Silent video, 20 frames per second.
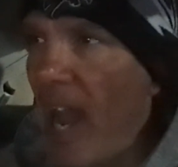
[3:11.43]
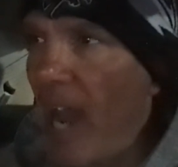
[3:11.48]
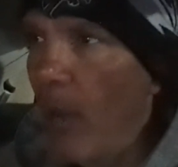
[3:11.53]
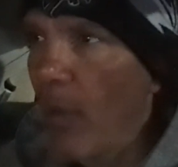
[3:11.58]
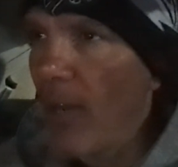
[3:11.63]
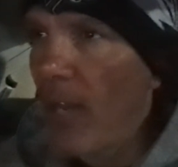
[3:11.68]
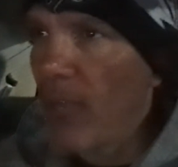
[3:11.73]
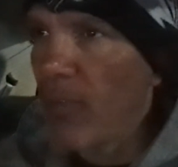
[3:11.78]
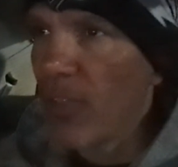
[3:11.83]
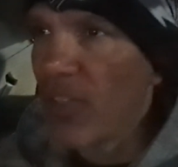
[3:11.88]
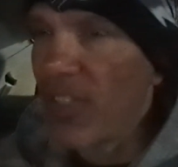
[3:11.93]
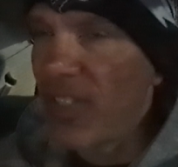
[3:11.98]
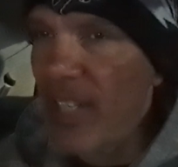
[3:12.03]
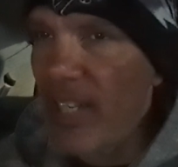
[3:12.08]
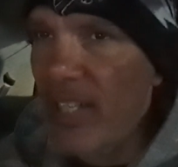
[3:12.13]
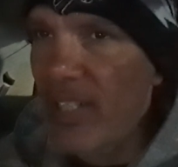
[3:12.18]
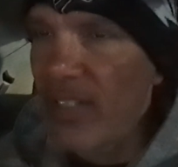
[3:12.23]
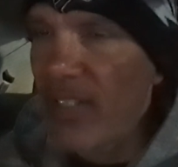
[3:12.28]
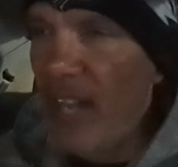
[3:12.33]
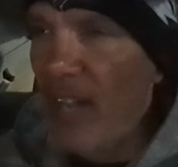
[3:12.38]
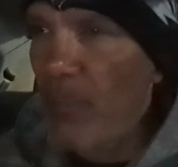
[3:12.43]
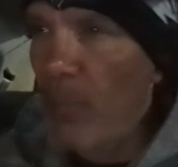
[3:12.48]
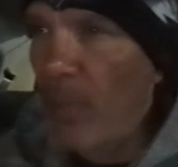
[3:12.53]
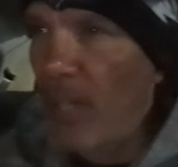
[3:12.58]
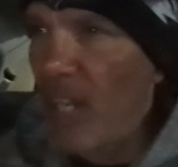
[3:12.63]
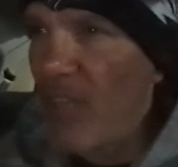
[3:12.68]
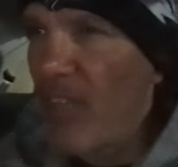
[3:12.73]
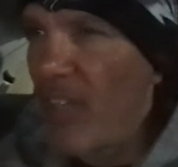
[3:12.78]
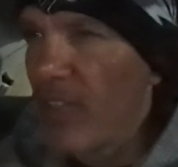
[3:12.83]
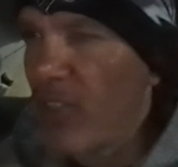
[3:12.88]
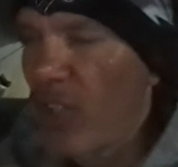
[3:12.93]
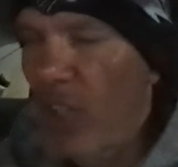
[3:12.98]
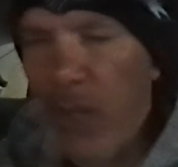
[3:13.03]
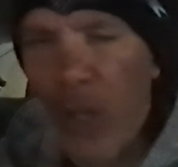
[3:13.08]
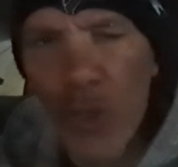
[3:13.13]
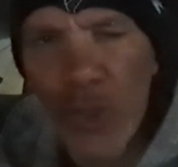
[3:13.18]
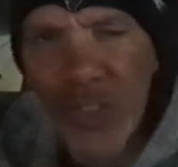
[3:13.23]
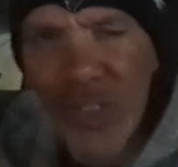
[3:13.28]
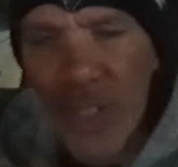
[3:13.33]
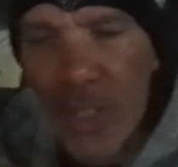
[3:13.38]
out ever since. I believe he is
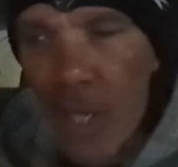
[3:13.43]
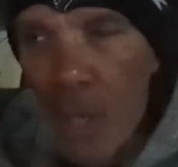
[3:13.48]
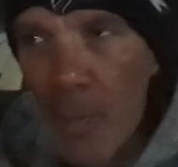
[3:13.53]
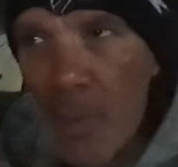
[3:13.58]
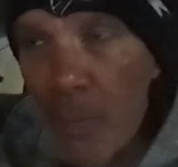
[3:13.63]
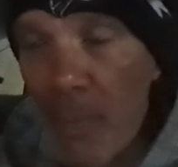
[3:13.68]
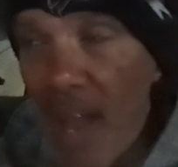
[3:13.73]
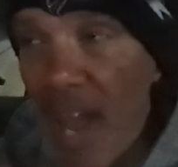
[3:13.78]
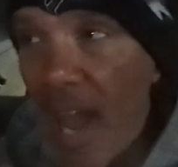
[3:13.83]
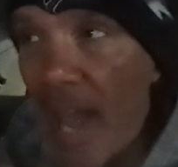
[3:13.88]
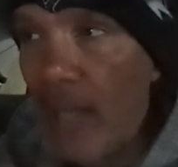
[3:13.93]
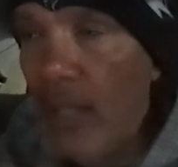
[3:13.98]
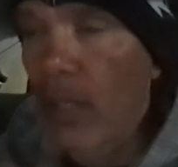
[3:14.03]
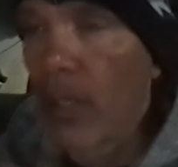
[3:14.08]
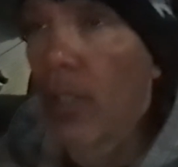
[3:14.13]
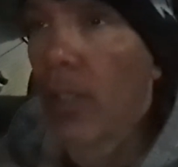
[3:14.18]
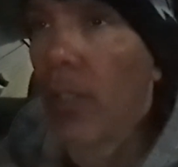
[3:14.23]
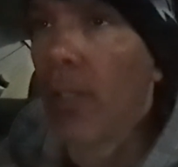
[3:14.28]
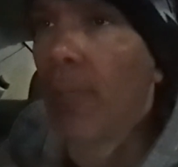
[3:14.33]
close to coming back.